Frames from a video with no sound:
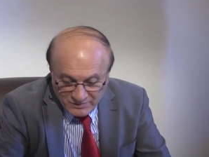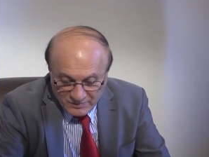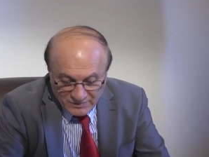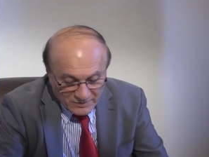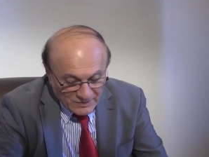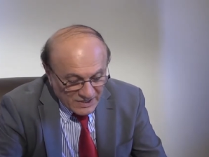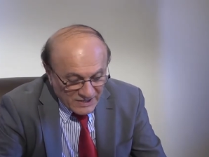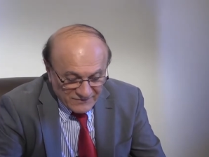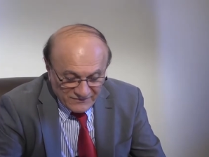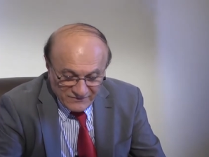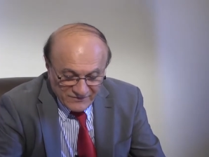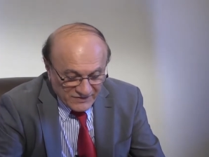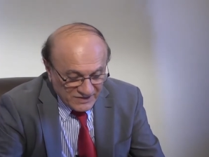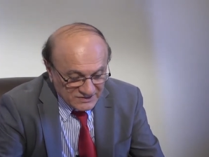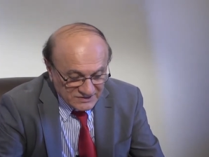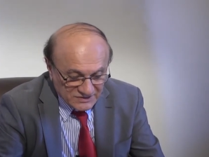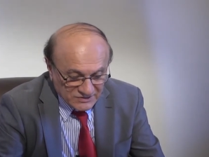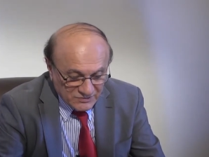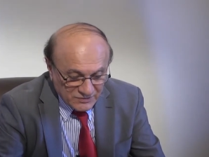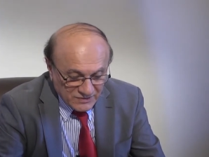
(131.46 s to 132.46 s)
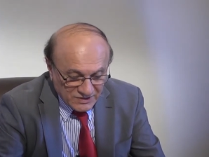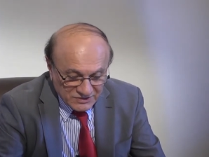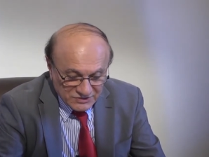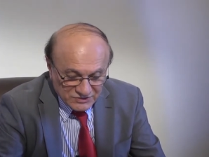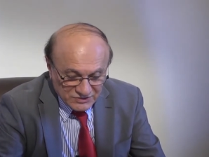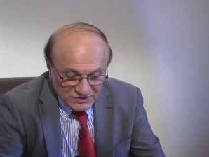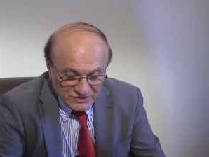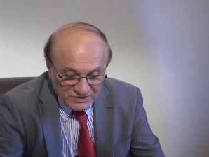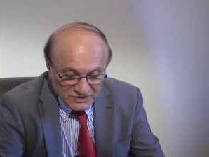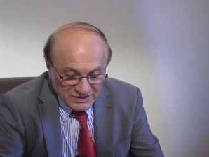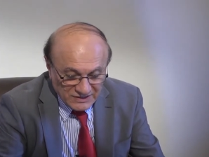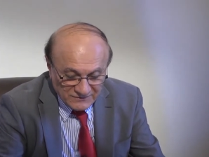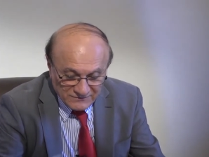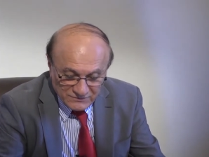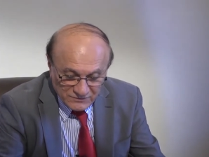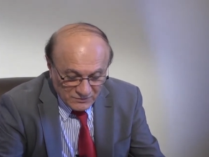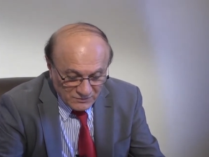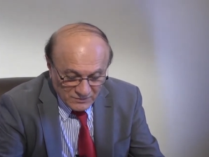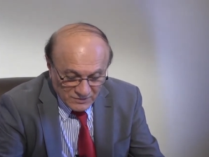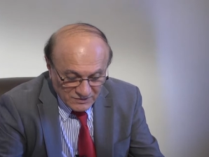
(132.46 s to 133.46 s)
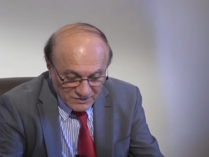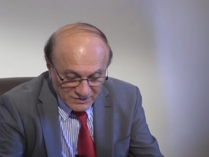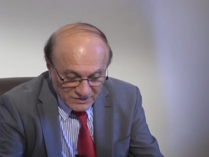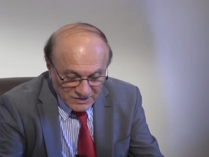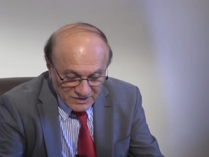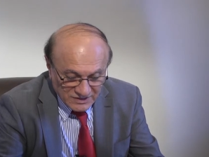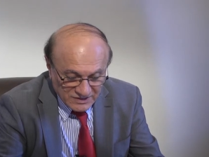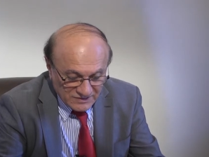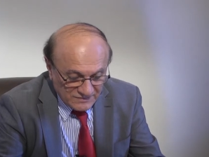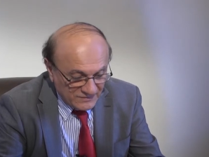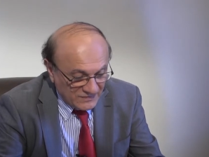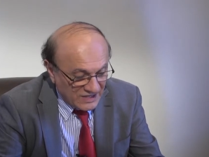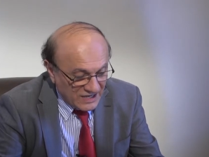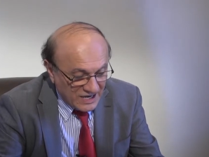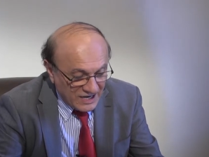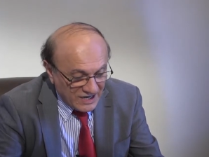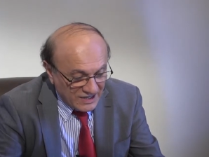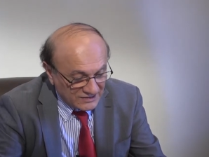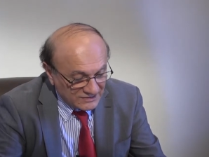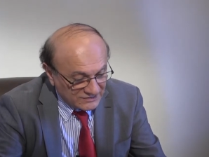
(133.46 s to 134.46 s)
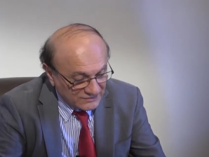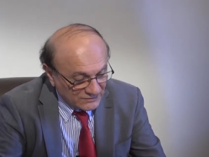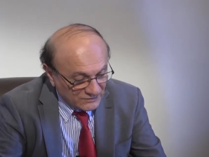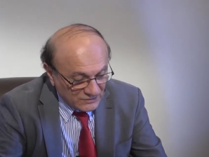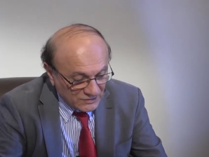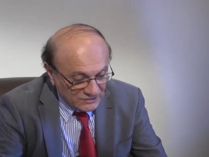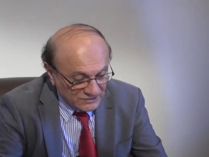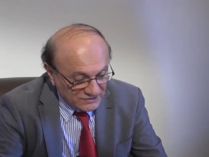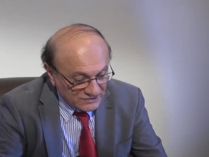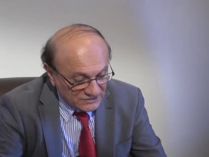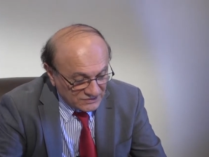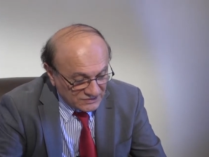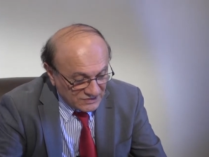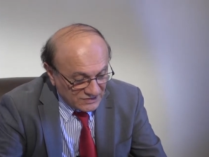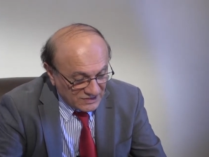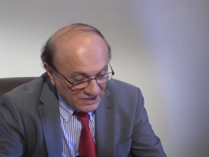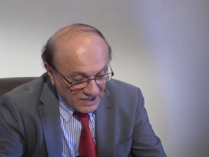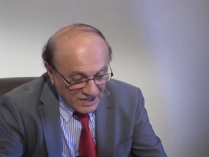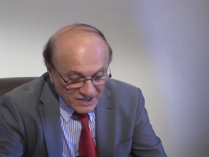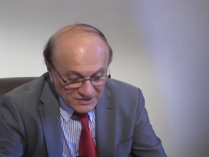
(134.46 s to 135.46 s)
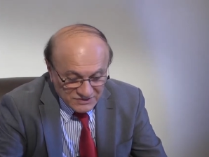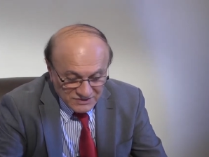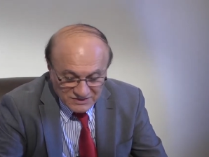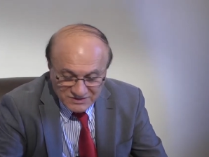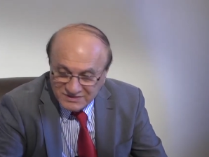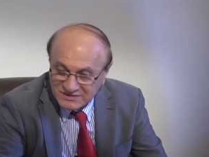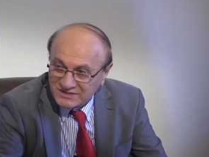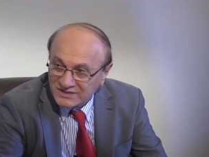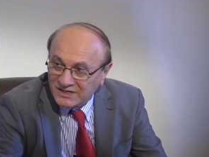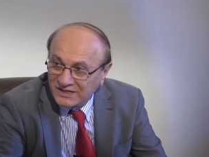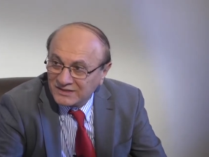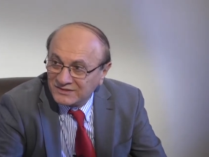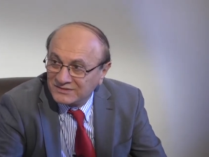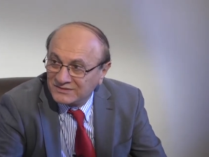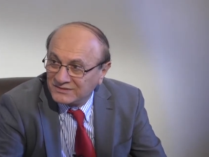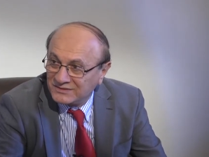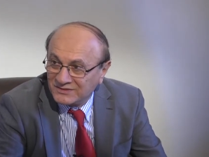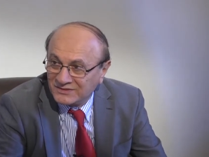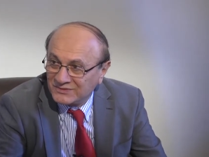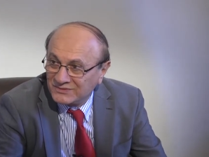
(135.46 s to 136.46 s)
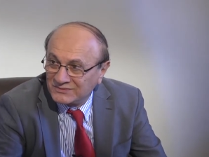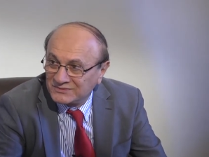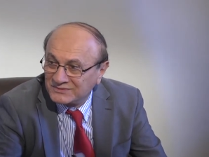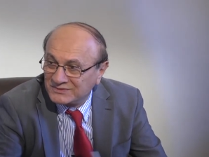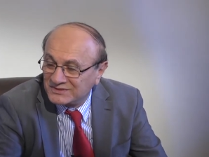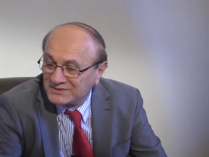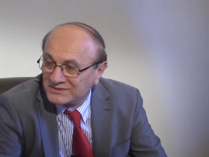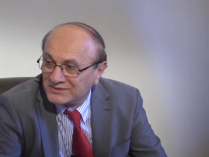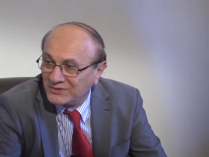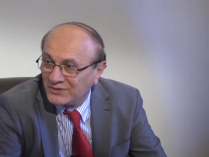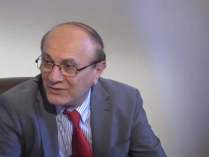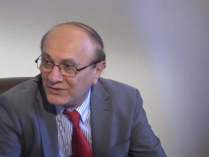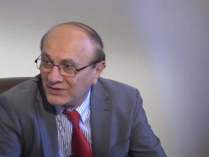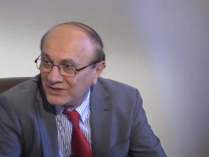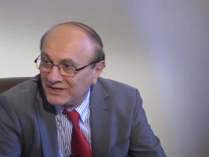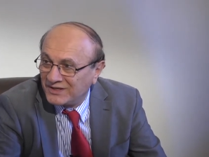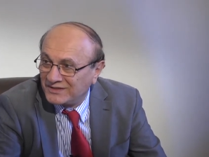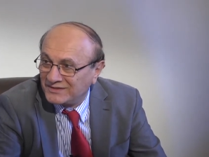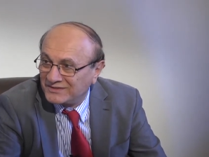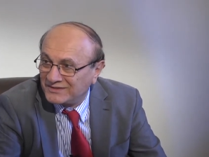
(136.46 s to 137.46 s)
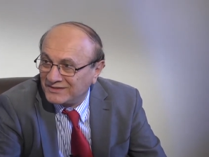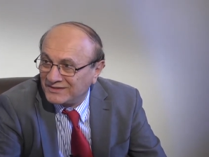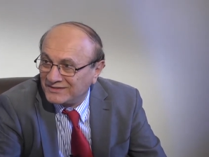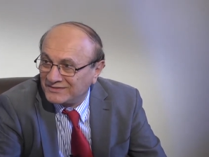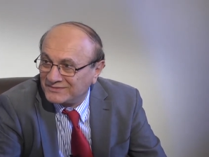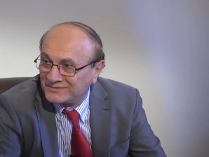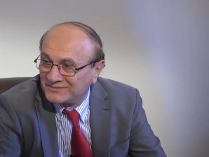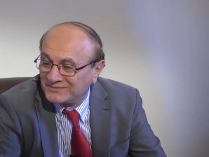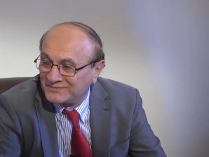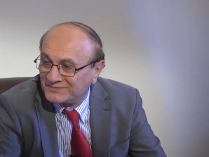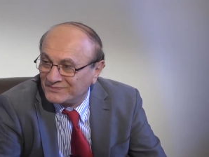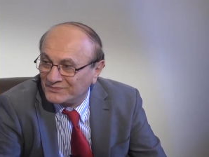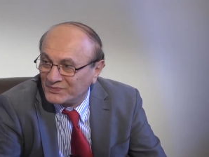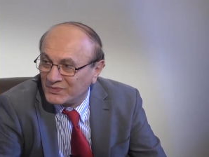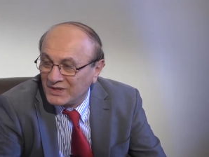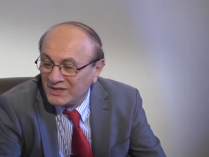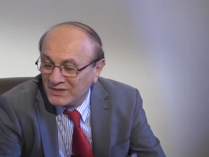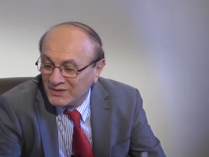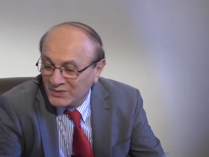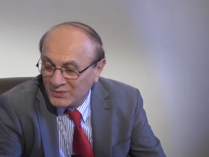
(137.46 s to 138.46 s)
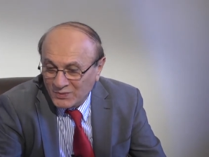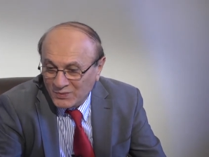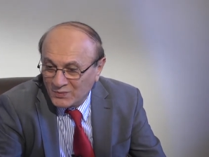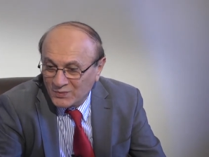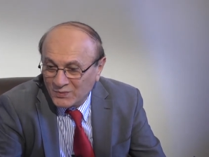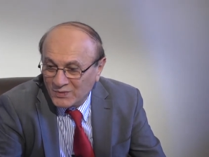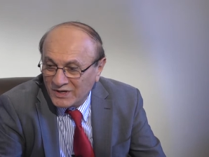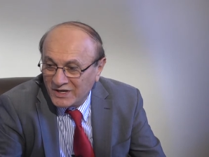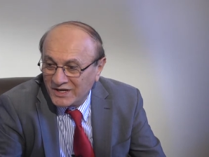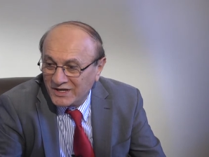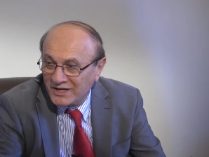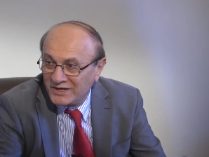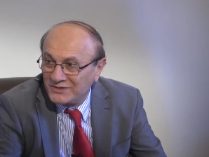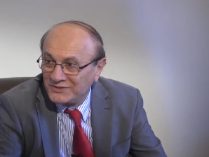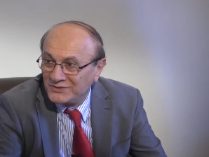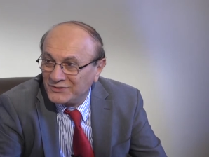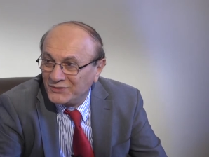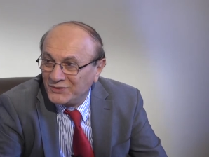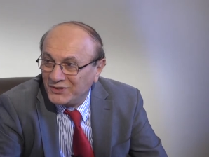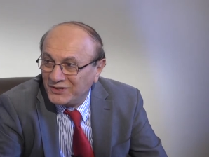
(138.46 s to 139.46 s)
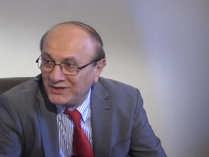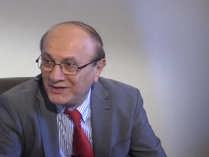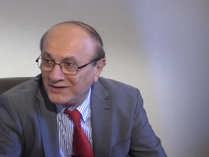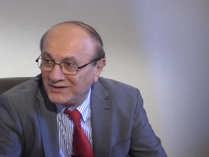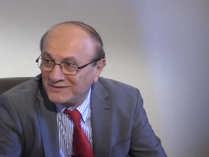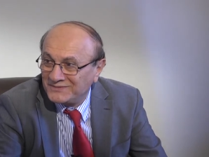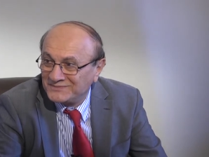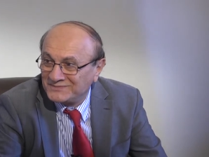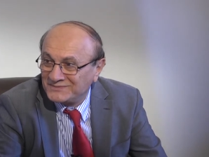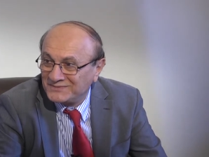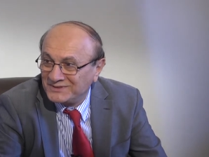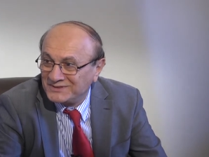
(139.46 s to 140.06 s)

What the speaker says: my first question, if you were going to add what I just said, you know, just go ahead, and why are you here?